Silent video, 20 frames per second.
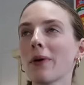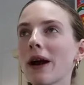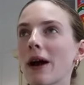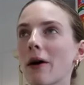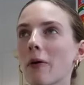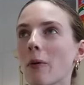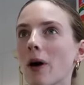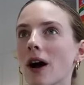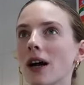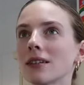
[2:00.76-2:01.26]

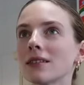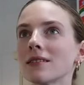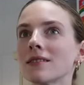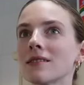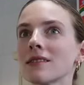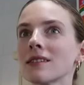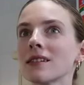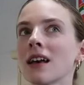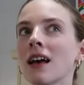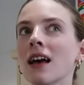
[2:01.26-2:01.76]
Pret
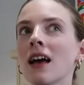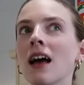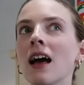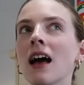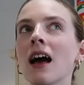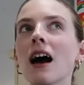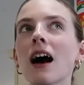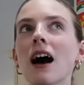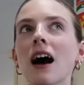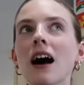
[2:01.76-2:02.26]
ones,
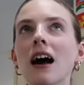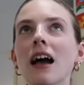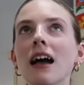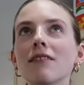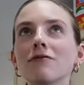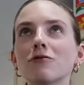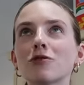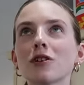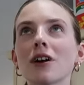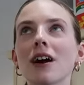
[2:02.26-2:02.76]
I
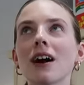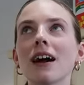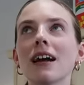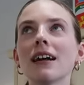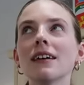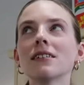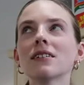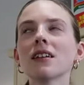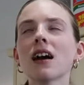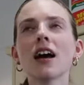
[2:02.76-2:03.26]
don't think
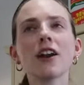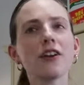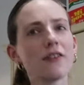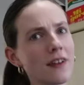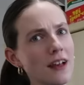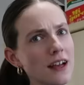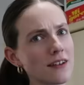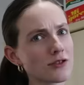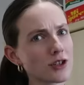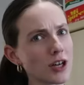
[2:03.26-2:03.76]

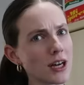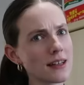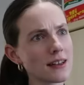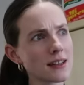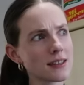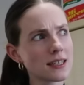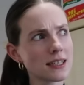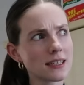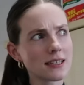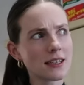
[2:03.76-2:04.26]
I've tried
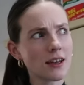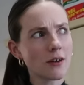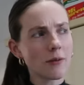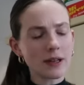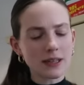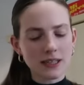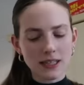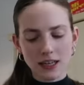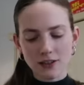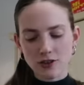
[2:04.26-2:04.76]
the Tesco
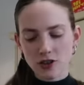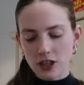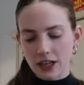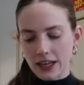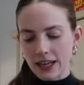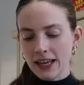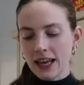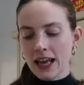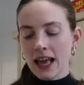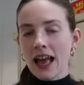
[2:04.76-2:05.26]
ones
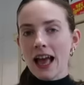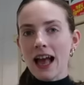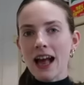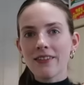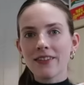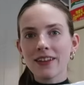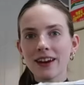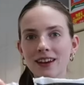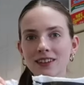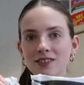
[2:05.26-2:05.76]
actually,
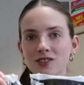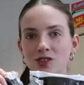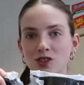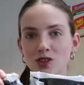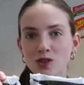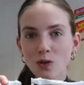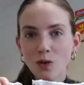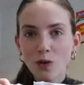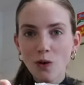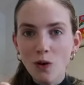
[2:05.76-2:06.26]
and then I
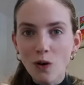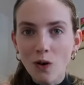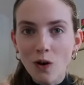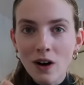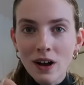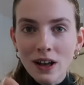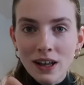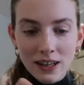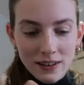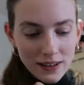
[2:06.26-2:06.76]
saw
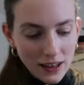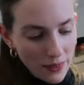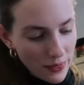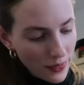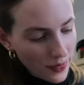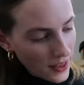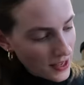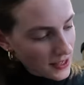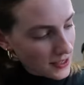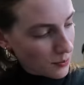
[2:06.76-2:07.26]
that
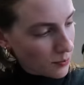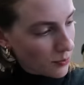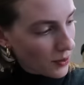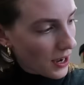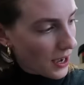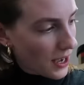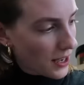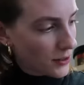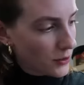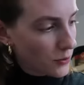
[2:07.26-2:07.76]
this
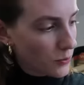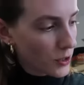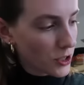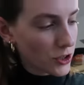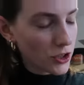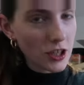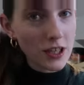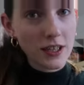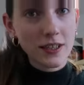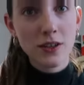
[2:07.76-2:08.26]
brand,
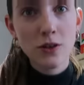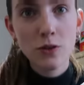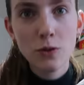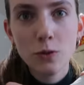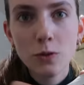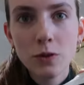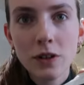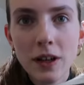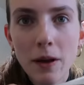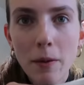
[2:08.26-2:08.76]
which is
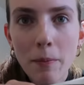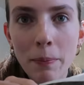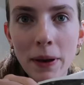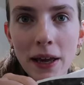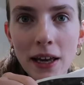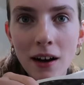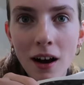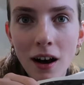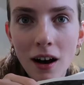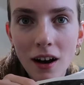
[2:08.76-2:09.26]
called
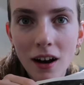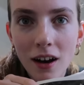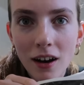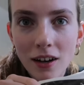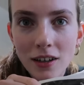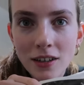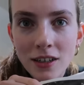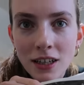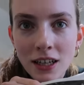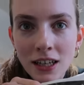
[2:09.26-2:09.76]

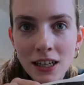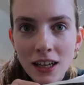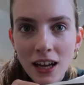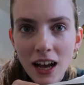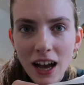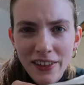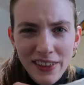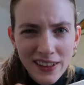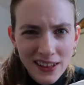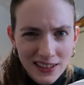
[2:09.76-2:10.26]
Picard,
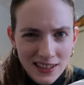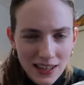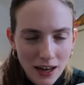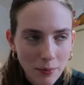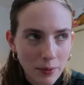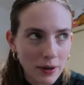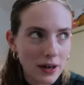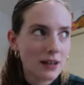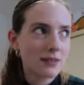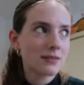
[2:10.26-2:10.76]
I think that's how I
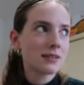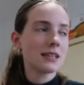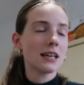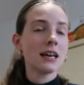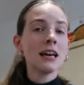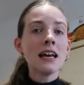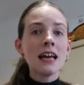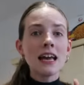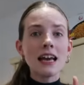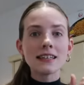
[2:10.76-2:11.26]
pronounce
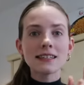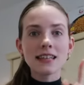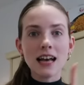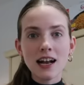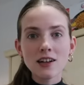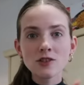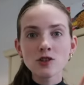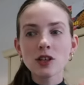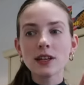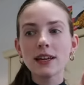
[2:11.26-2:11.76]
it, is
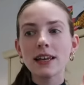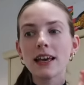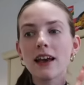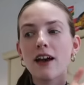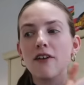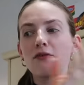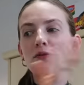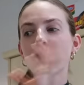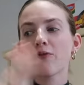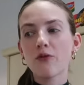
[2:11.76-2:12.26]
actually
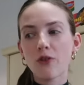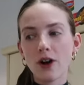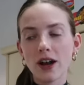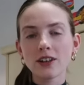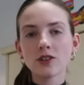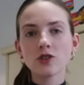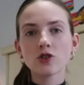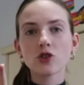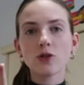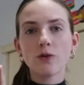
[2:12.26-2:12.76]
a
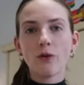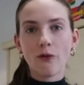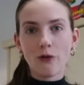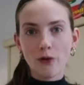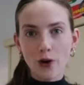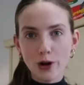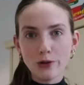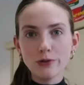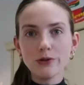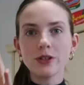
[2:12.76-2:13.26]
French
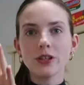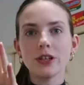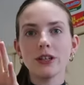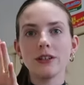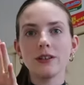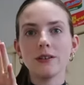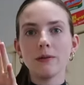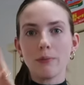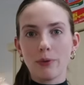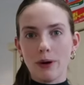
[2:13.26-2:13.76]

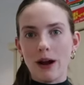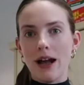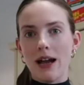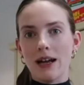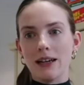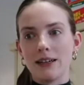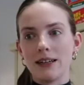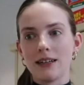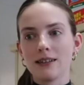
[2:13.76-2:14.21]
frozen brand.